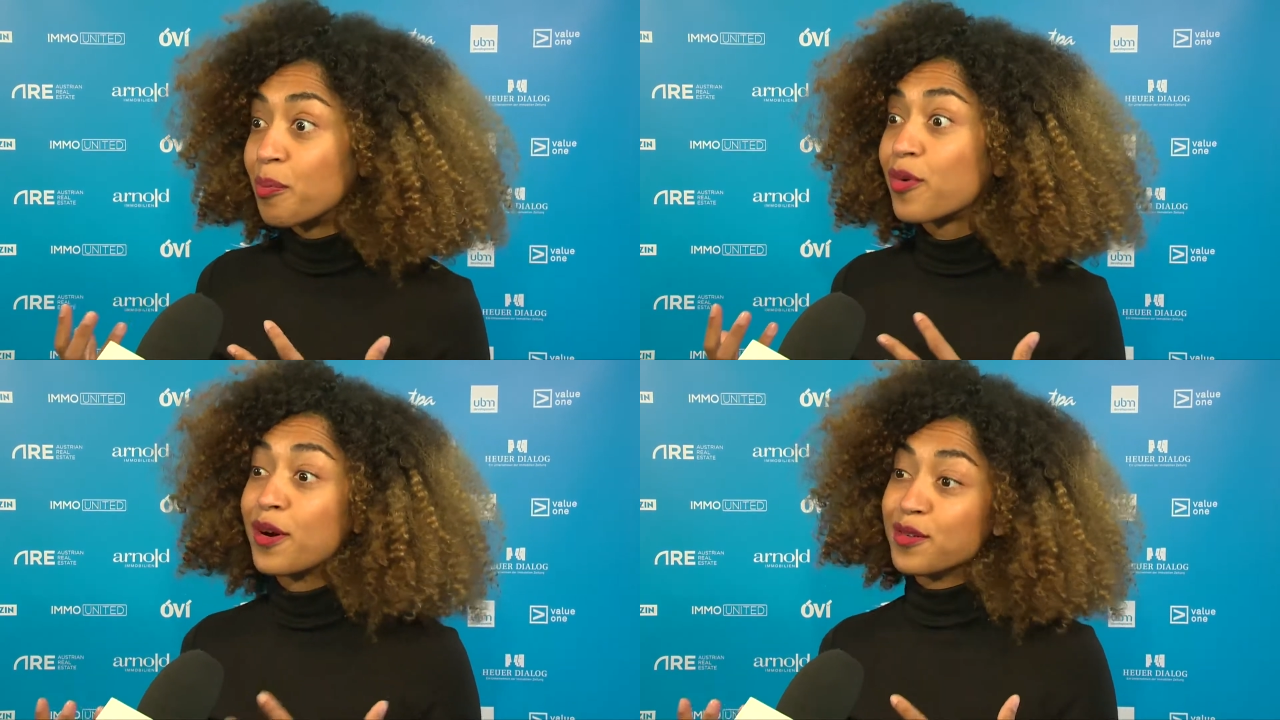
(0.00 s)

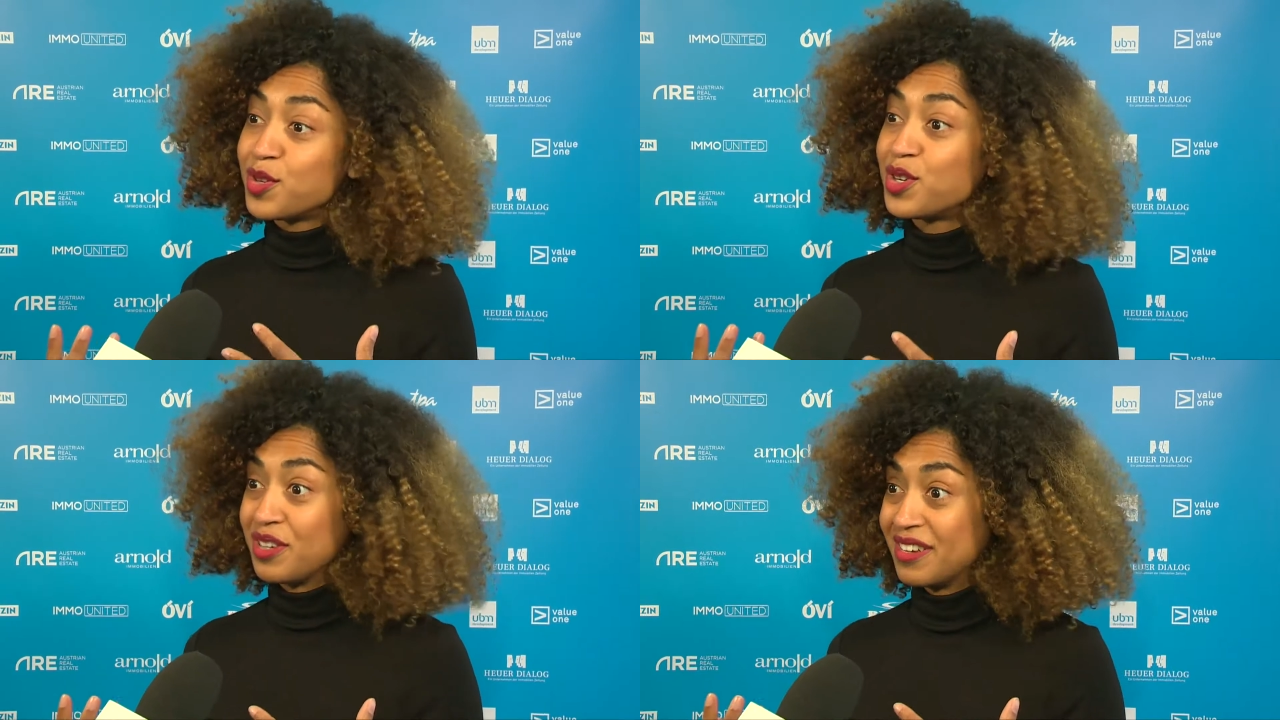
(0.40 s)

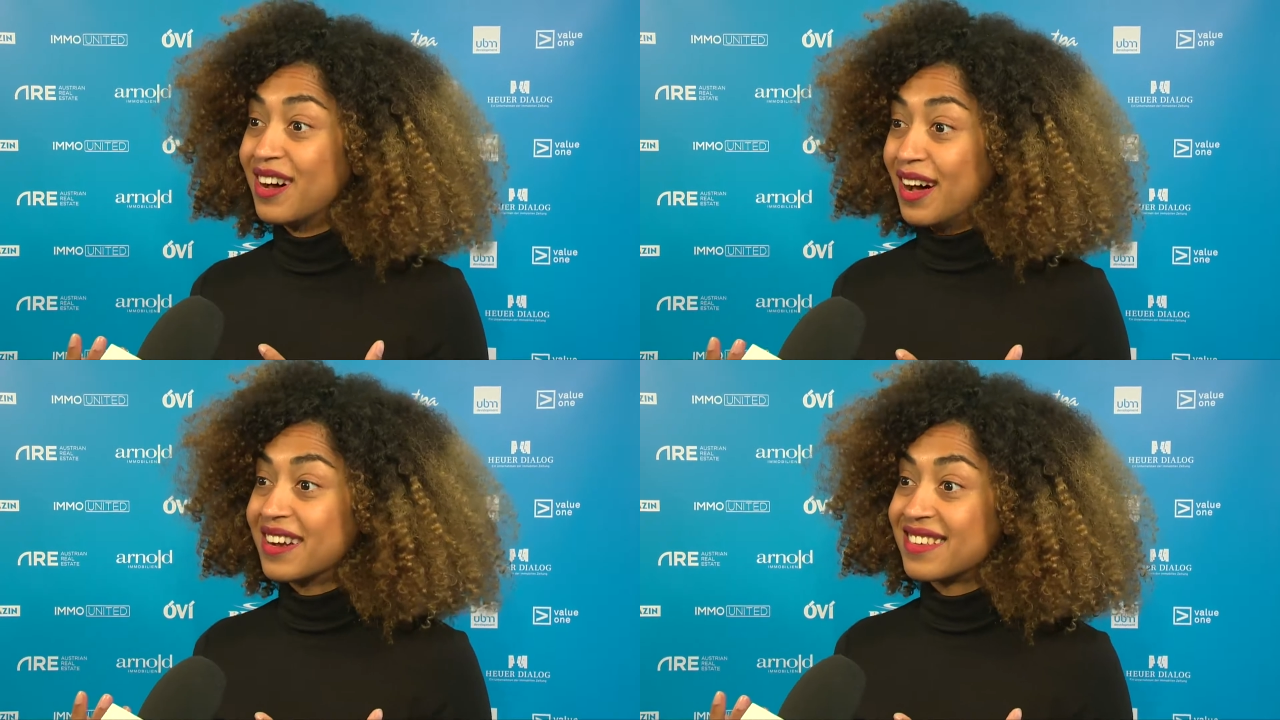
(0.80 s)
approach,
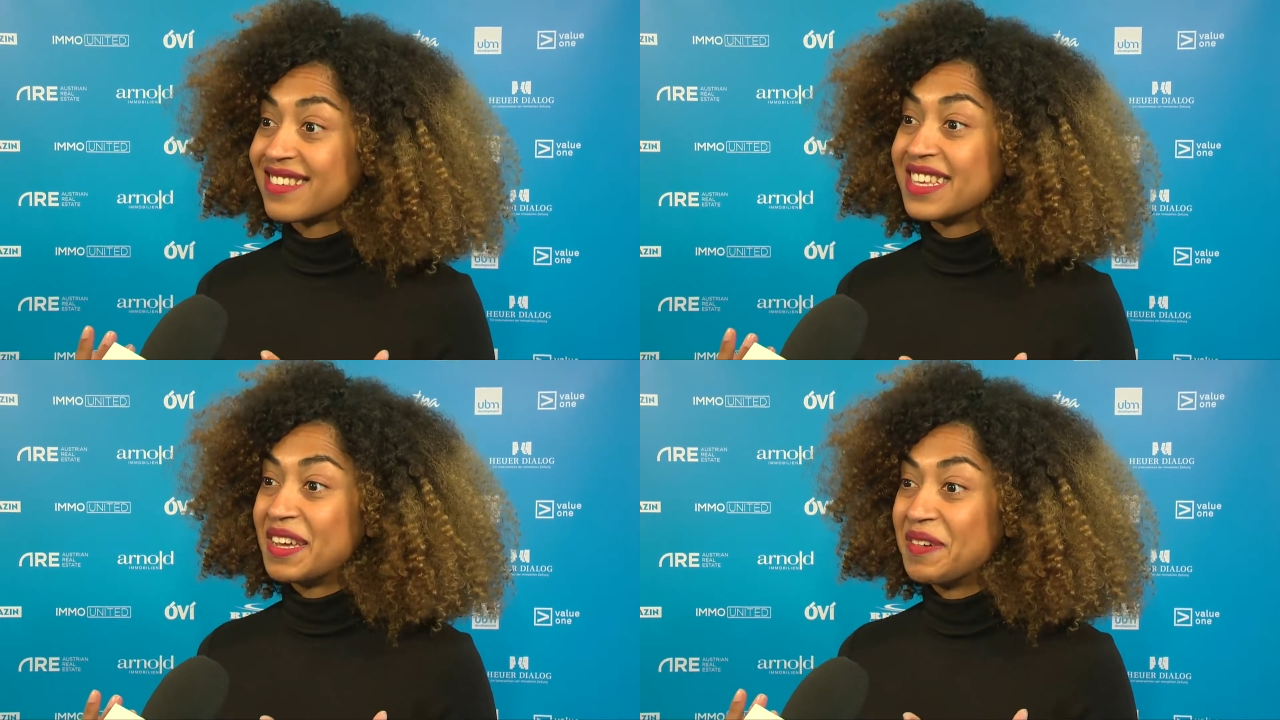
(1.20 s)

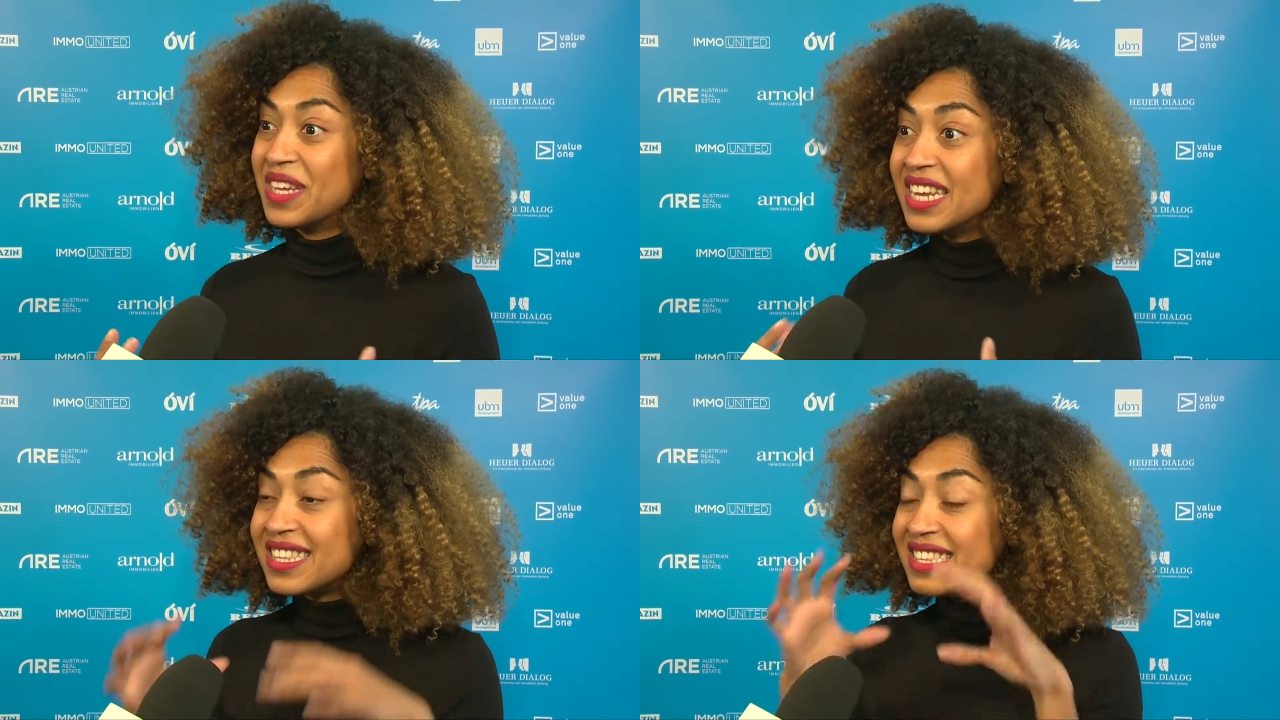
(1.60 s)
honestly.
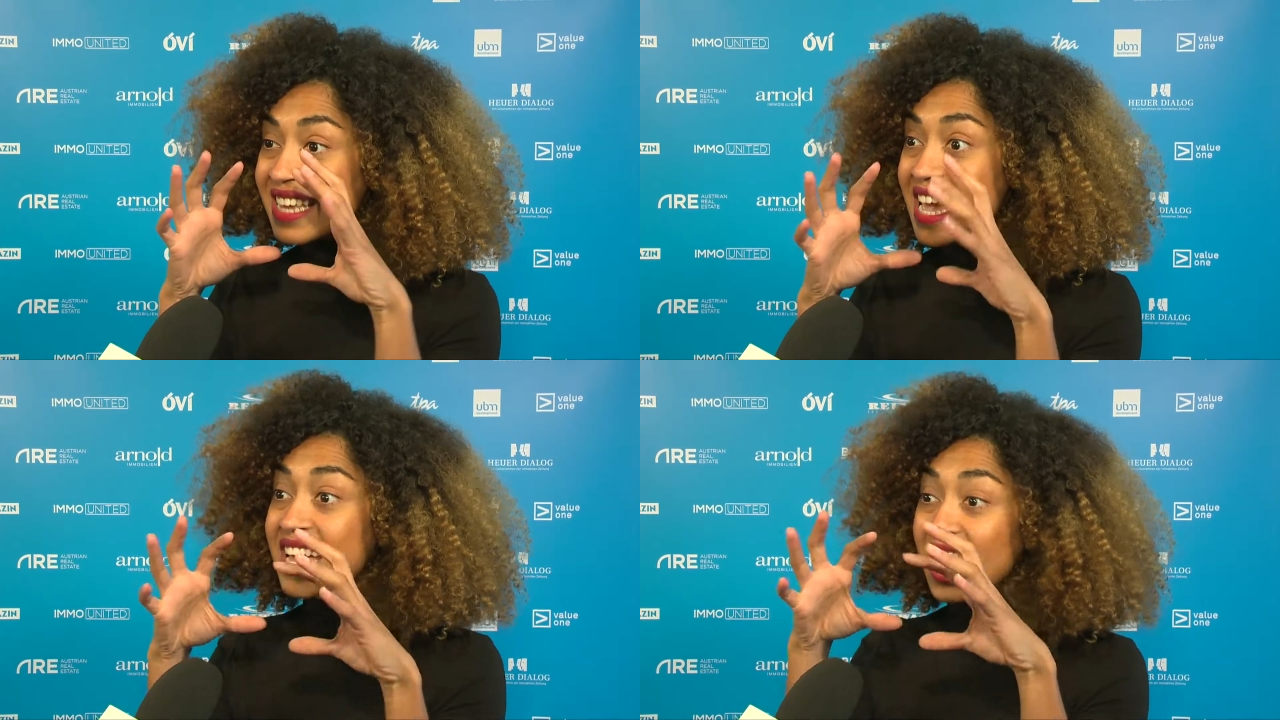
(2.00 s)
We need to
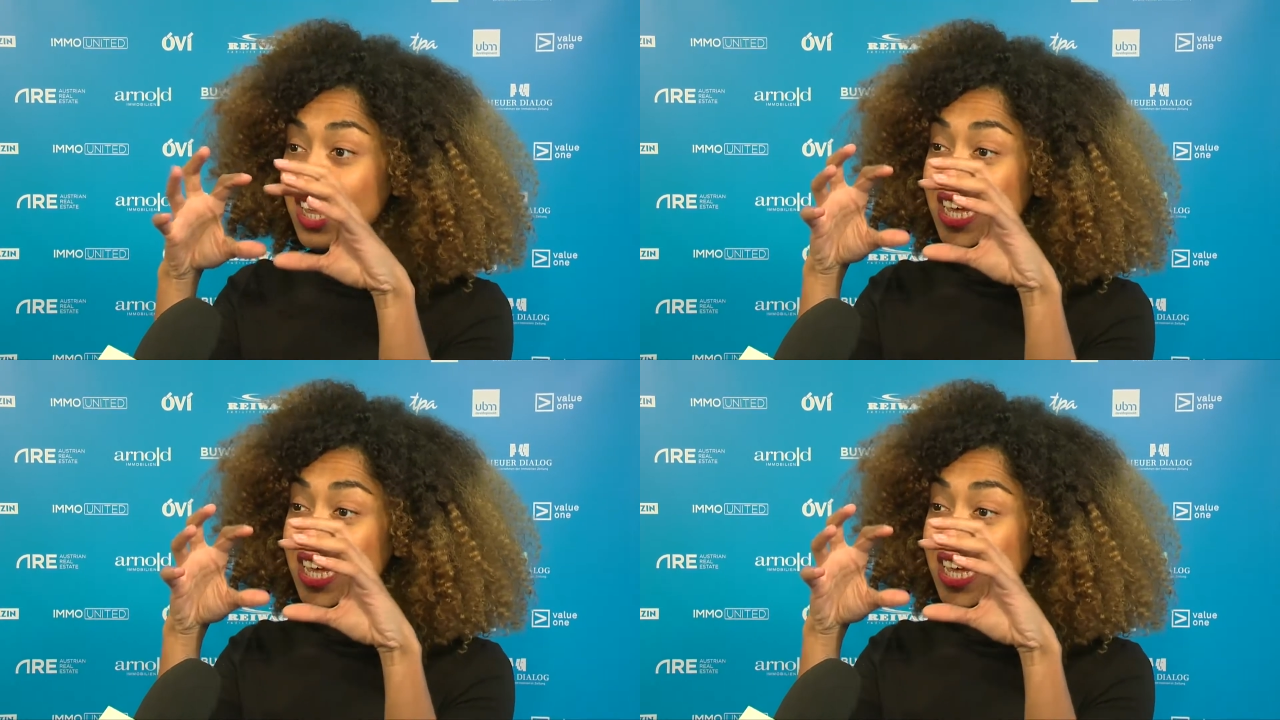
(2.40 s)
take